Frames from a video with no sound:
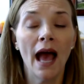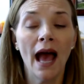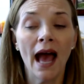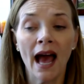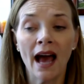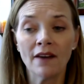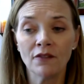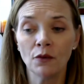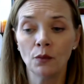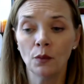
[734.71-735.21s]

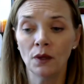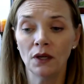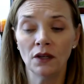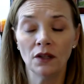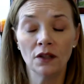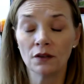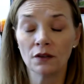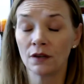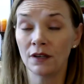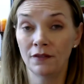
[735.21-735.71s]
have a
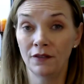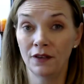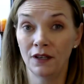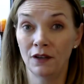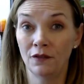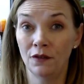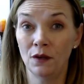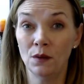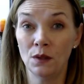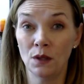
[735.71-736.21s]
will or even
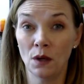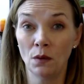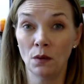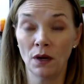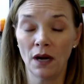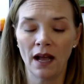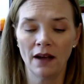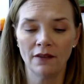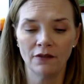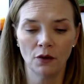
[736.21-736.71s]
if you
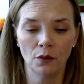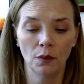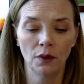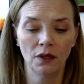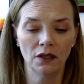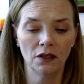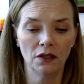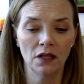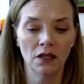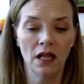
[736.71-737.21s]
don't have a
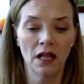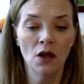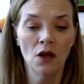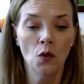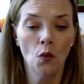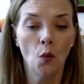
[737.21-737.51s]
will